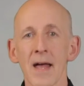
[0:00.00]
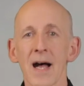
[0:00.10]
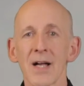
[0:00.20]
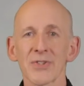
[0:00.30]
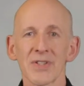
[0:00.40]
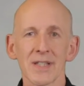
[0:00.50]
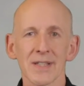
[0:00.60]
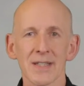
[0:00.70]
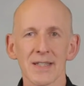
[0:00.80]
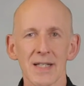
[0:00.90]
As
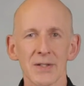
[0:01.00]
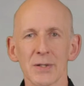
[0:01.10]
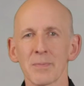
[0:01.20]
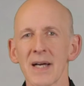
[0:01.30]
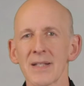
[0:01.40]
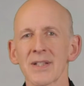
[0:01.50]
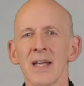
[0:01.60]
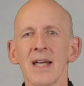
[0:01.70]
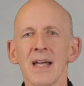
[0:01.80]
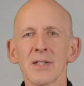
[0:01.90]
discontent spreads,
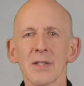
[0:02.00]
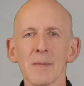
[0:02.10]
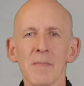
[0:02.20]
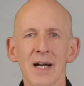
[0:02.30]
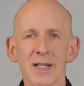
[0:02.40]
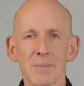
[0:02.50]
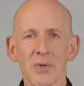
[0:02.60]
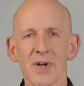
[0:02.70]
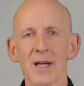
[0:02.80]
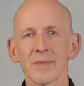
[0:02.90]
it undermines
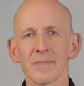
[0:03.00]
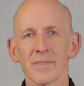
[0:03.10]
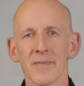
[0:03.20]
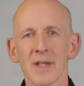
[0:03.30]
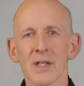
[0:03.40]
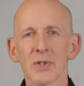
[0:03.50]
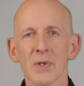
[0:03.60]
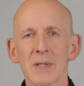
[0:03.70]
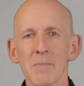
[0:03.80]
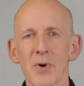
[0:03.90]
morale, so
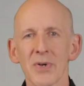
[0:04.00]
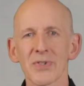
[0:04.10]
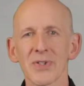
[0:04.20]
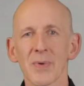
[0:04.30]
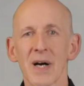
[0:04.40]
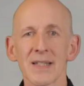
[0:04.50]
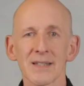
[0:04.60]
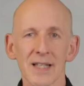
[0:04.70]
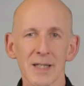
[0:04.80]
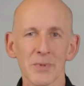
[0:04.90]
it's important to
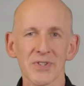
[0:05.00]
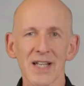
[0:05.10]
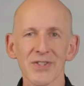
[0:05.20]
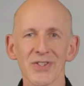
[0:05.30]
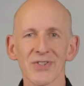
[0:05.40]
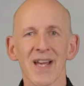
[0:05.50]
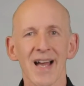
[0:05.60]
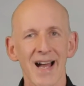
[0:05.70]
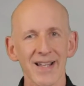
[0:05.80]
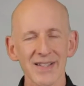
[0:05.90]
isolate the protesters
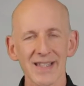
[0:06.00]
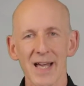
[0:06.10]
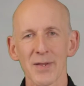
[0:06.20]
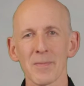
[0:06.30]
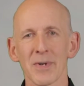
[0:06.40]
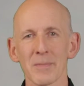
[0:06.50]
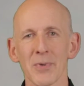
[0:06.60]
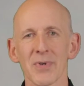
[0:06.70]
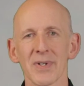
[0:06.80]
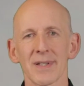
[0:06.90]
and get them on
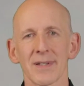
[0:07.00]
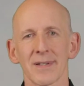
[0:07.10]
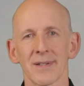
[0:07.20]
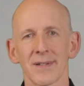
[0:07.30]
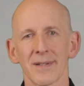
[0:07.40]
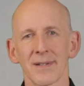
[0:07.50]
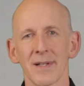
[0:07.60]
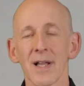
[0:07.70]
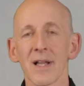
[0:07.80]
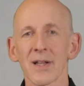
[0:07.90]
board.
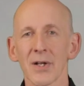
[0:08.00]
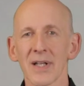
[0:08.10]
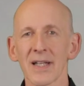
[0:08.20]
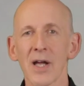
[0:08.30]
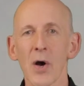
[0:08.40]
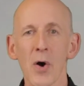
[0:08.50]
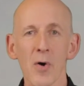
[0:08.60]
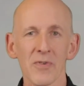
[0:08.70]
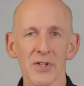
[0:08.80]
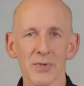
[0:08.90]
Luckily,
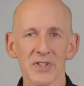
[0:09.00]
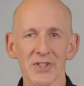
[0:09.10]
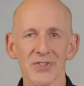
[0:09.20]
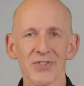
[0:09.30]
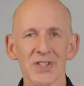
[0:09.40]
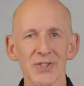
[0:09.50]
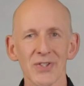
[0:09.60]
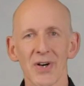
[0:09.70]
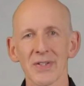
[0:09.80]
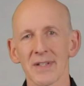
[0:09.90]
overt resistance is
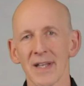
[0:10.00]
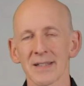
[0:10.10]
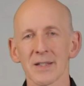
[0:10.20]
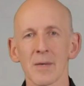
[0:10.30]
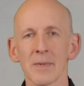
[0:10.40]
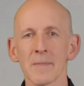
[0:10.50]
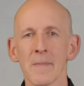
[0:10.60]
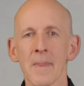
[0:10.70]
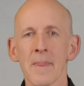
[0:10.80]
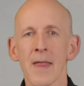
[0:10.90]
not that common.
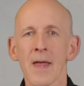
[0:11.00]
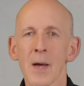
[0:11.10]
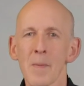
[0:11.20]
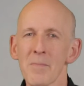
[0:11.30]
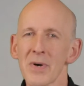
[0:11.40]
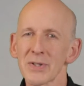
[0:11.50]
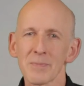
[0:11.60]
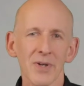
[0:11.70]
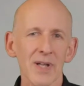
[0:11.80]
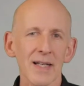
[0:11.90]
Much
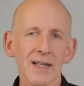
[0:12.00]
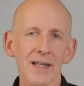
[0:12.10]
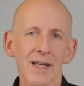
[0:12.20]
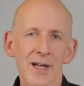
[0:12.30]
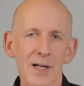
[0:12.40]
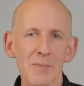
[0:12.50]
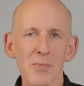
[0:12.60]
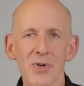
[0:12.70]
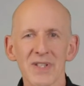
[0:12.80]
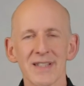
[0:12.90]
more likely and
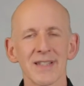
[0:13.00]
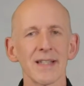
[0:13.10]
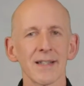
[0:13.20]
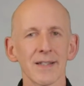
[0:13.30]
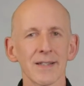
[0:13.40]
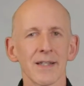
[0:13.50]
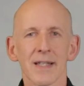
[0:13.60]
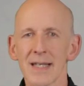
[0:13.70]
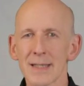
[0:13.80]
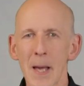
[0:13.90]
more insidious
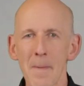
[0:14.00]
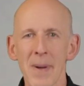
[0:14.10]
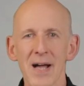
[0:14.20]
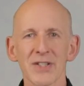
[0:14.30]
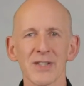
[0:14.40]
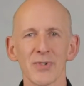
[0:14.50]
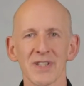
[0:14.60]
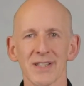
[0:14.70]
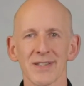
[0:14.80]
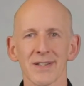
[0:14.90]
is passive
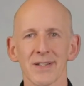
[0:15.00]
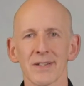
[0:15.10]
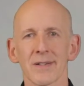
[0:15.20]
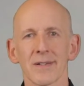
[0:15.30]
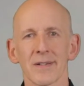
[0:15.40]
resistance.